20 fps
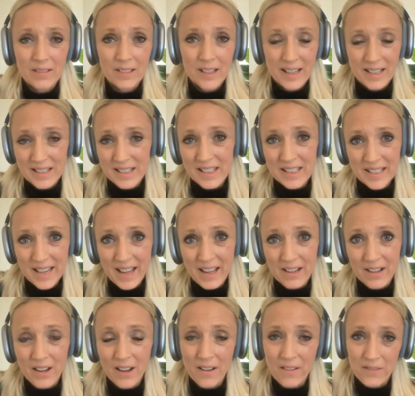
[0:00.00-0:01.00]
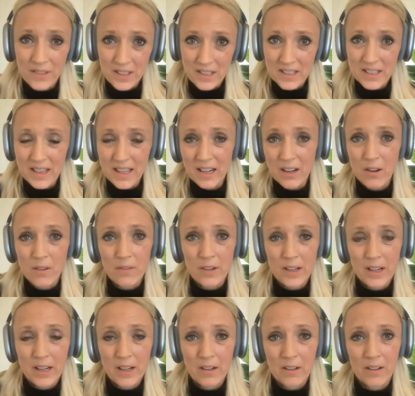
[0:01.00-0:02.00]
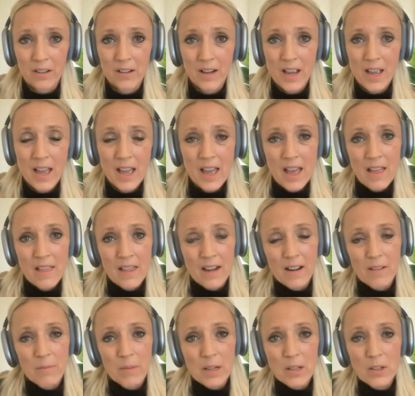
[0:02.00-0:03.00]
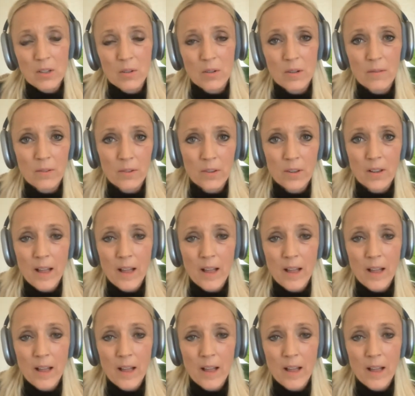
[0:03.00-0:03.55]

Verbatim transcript: instead of this thing over here that I've been doing for the